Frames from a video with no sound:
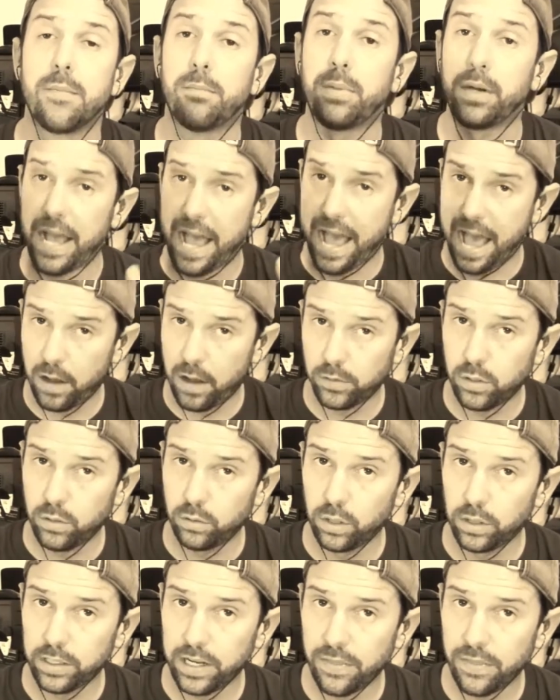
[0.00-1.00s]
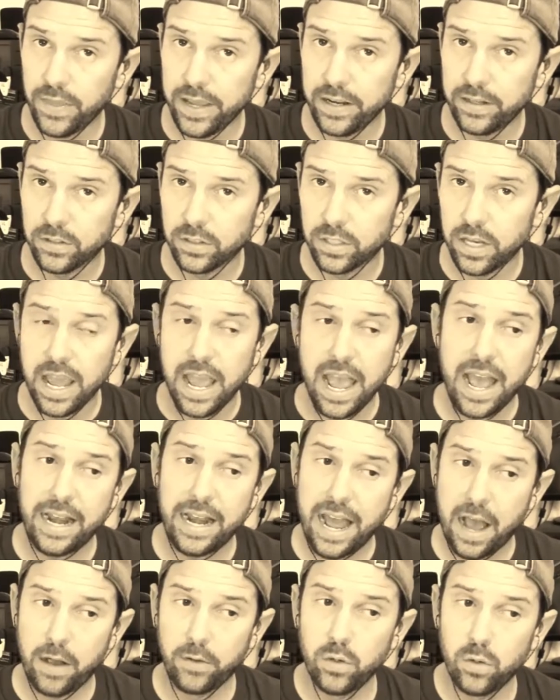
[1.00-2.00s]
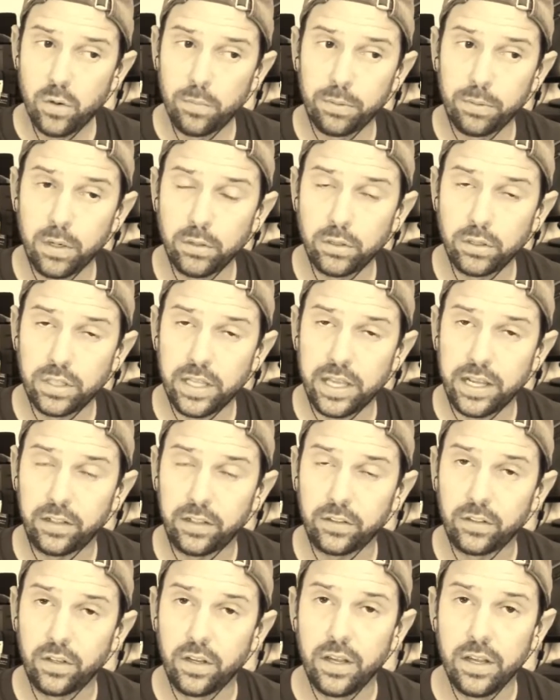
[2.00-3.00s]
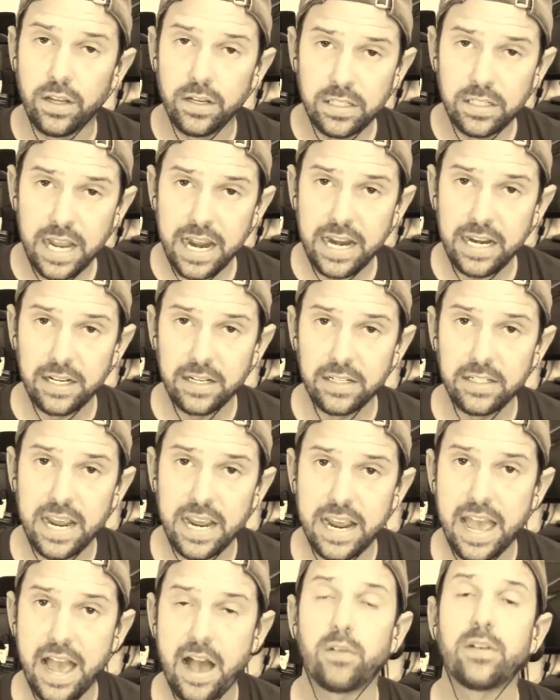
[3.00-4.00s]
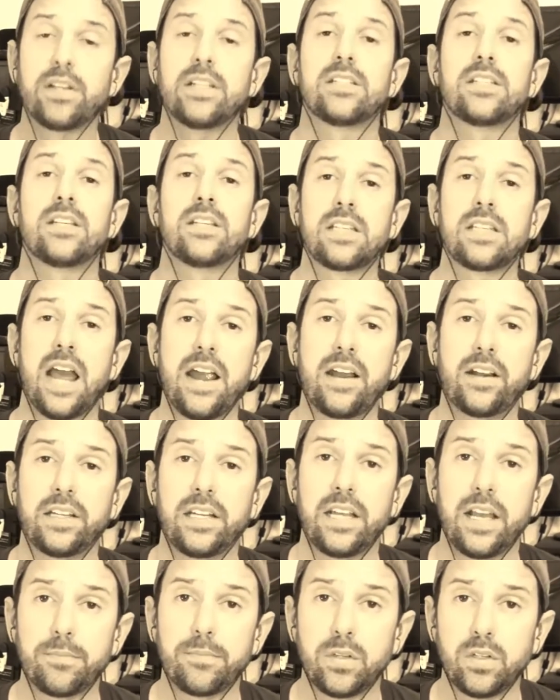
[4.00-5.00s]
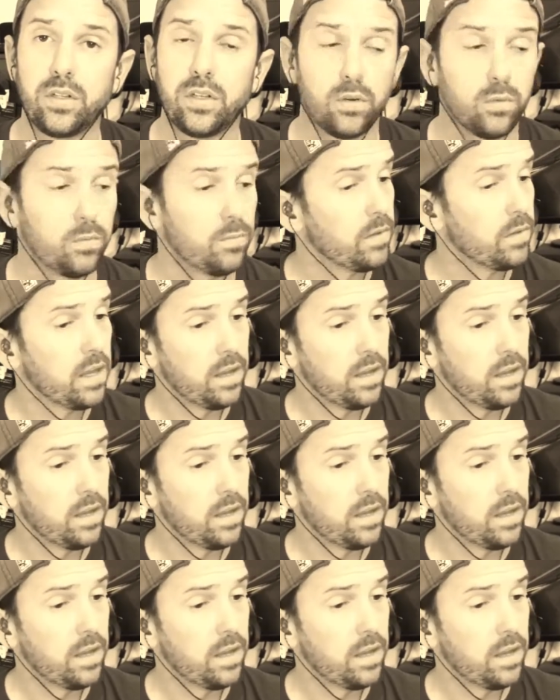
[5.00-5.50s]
But how you look at things and how you approach things day in and day out is entirely up to you.